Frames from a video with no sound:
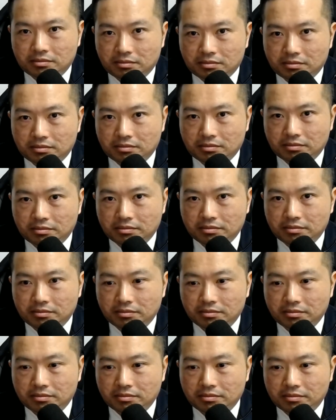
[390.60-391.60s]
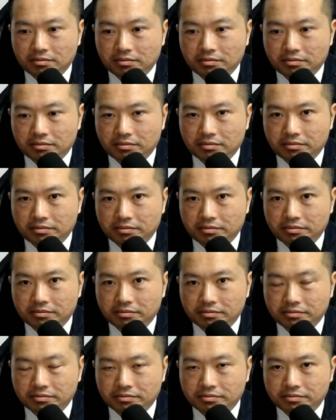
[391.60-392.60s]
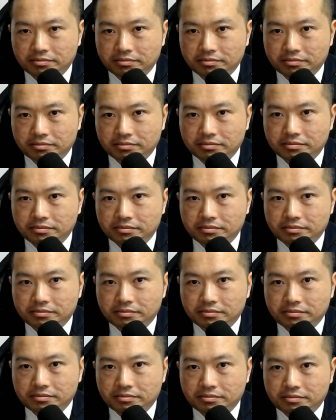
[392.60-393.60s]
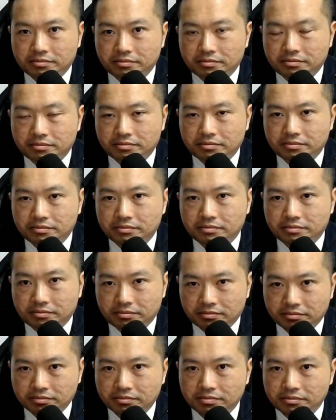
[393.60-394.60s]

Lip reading: (not speaking)